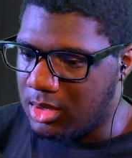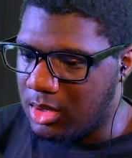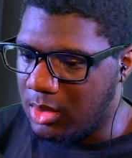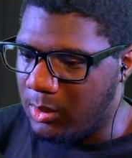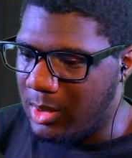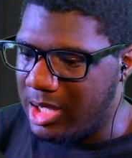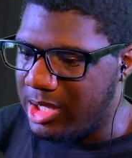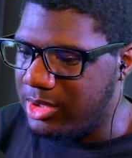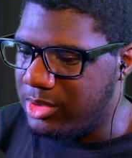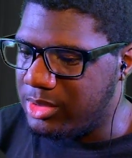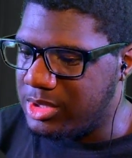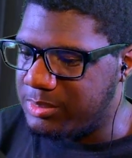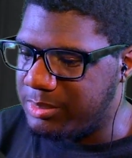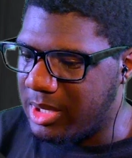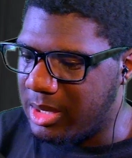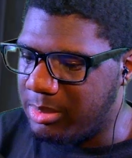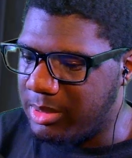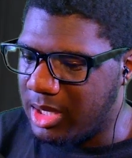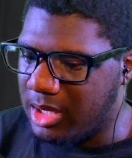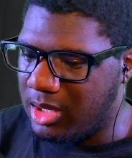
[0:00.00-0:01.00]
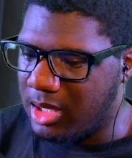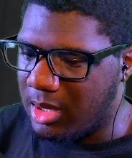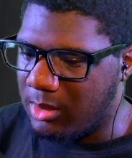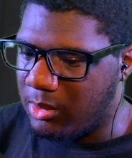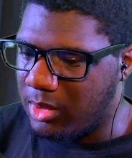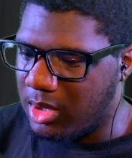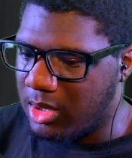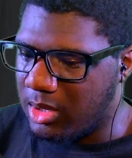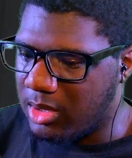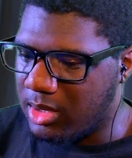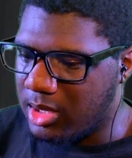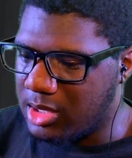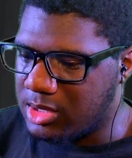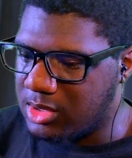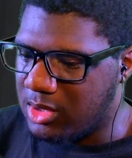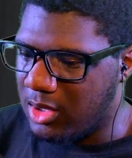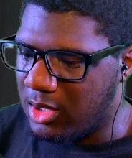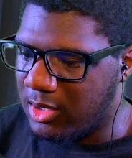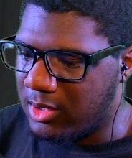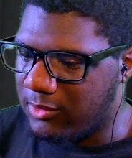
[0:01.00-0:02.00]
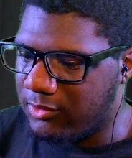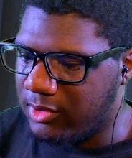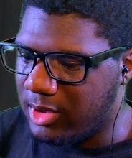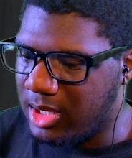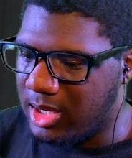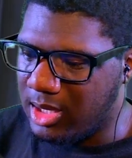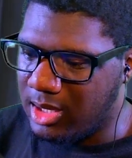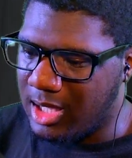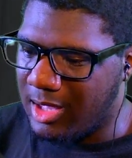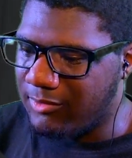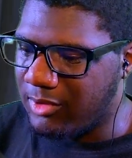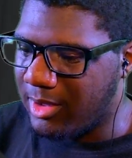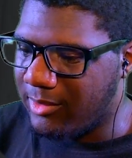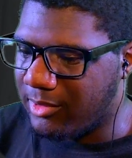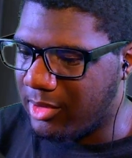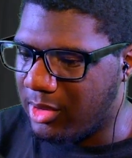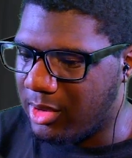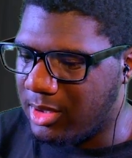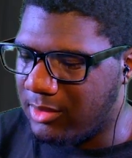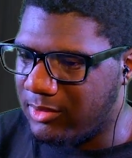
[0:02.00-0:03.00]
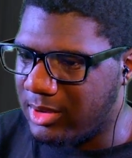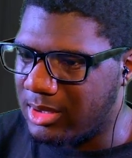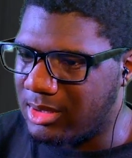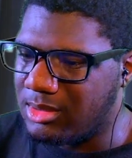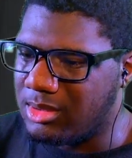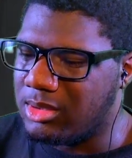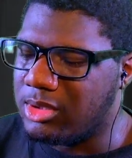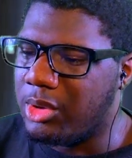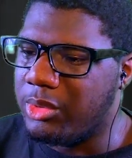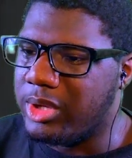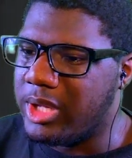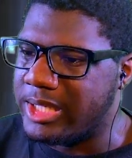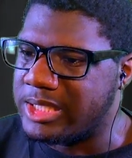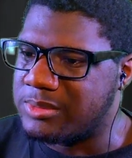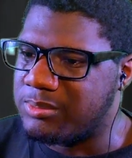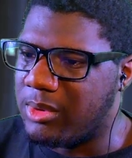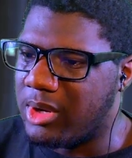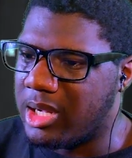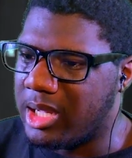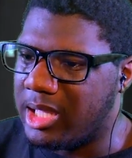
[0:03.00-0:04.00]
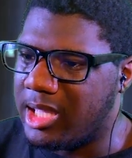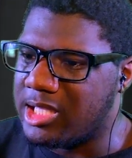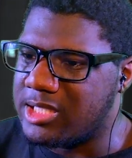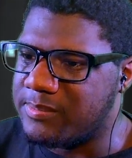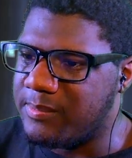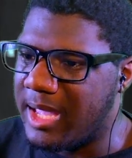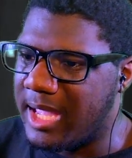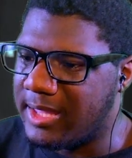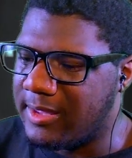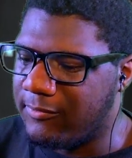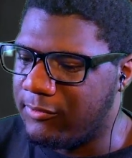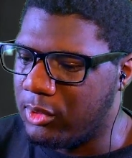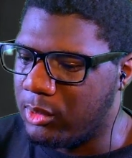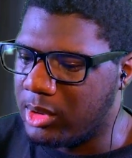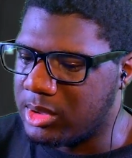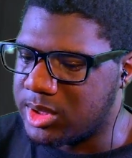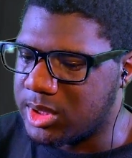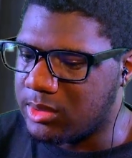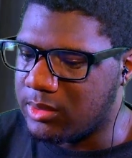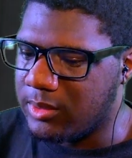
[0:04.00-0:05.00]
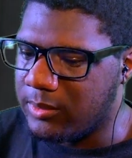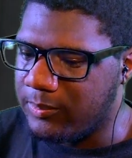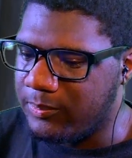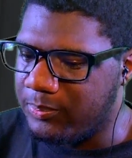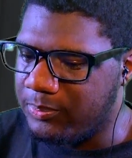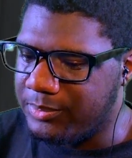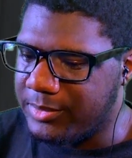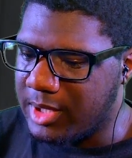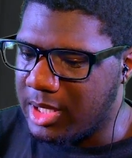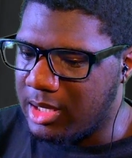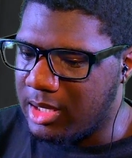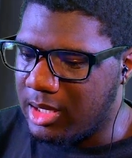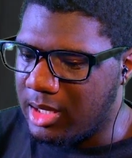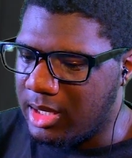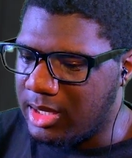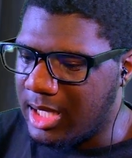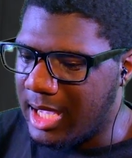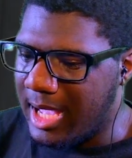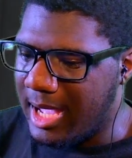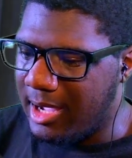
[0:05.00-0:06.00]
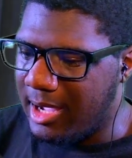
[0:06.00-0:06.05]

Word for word: Why are you spray painting that wall? It's called graffiti. Have you ever heard of it? Don't get smart. Get smack if you want to. Yeah, I